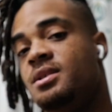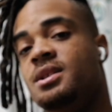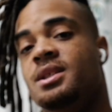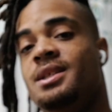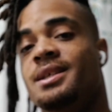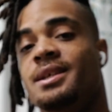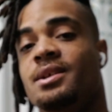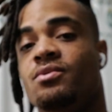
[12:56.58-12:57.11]

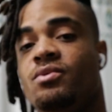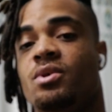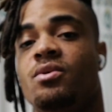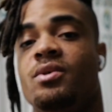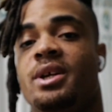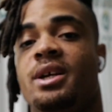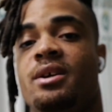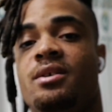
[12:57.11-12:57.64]
the
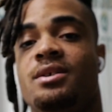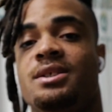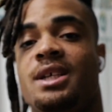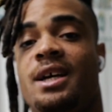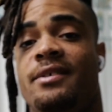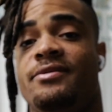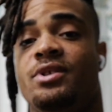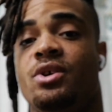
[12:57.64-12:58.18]
ingrown hairs
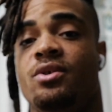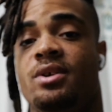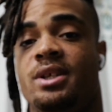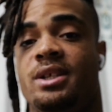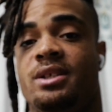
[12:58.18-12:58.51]
have turned